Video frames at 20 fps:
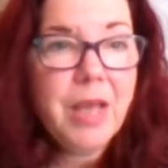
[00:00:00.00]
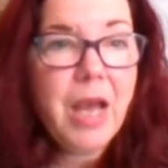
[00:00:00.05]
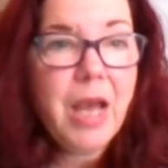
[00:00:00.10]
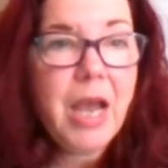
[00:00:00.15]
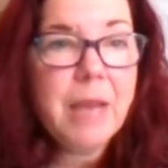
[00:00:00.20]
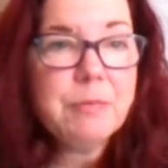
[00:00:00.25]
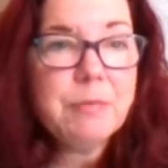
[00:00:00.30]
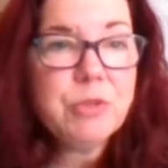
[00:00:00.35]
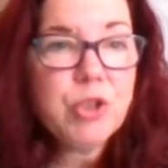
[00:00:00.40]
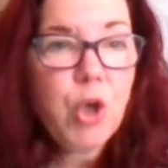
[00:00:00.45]

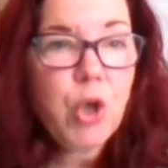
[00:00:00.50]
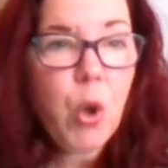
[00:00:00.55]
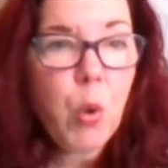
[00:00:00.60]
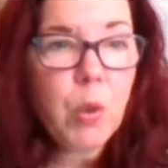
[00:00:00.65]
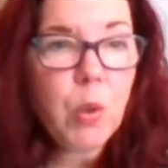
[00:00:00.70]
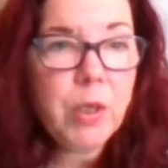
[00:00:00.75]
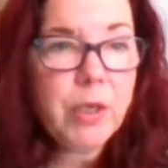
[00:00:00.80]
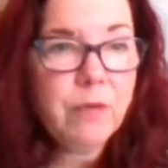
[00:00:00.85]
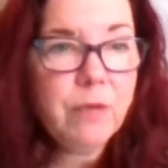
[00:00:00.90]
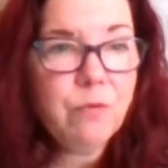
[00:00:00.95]
I'm
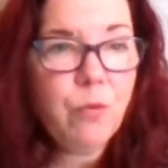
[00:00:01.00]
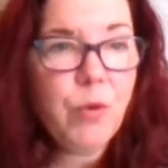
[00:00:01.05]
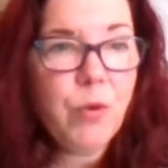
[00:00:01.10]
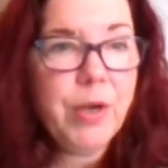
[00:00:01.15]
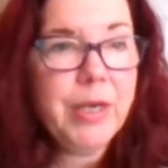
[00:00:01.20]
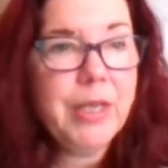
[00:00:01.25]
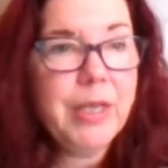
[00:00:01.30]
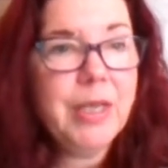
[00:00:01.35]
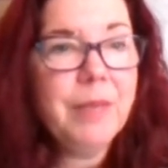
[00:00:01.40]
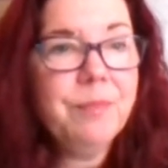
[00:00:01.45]
totally
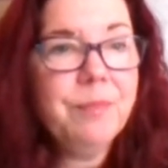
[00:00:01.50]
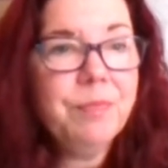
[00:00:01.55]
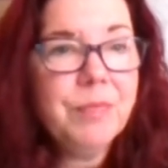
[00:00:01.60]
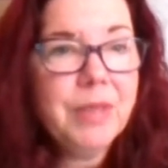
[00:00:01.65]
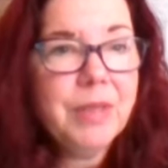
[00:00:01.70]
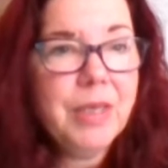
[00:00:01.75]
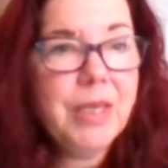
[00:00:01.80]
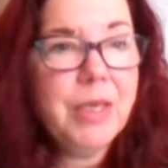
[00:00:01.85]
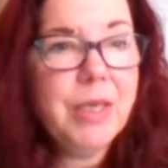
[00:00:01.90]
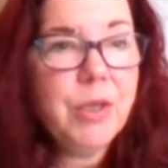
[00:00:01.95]
avoiding
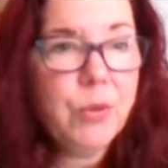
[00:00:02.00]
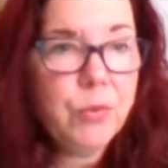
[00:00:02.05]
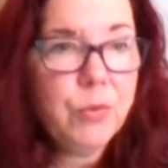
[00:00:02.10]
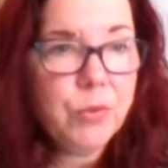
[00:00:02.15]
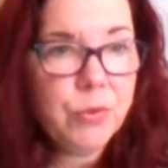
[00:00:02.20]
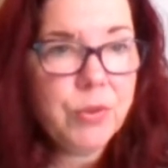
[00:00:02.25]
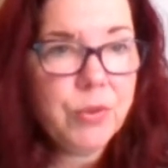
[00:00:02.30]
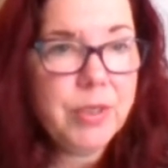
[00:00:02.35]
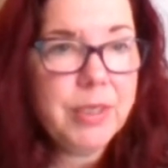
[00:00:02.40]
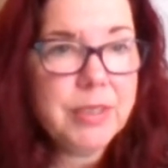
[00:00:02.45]
keto
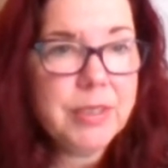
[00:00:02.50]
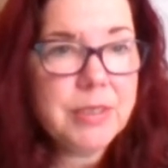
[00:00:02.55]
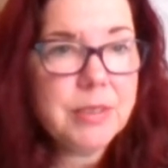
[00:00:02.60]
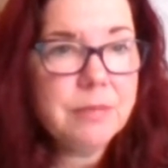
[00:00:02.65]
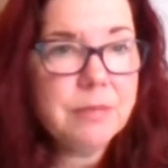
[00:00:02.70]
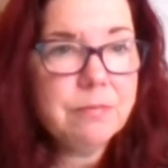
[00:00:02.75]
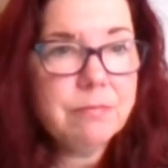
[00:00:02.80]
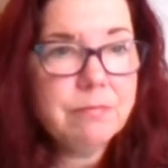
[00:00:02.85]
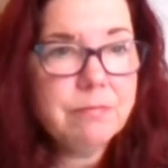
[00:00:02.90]
cookies.